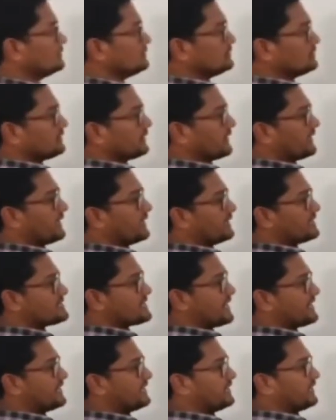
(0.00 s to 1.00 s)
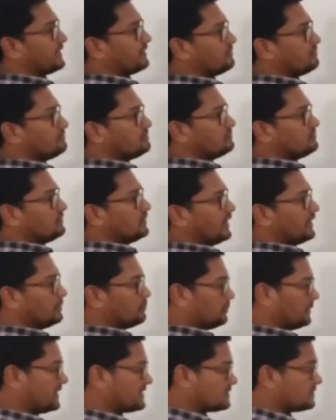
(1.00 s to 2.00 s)
Here is adenine.
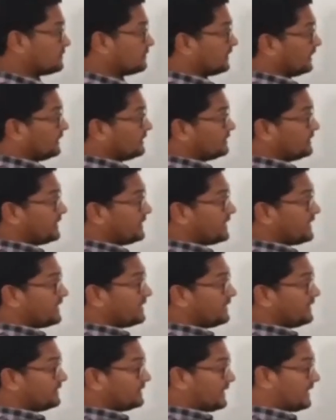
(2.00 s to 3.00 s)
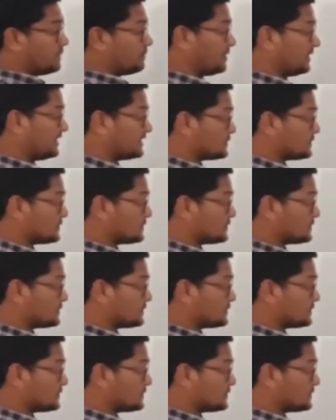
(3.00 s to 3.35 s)
In place of, in DNA thymine is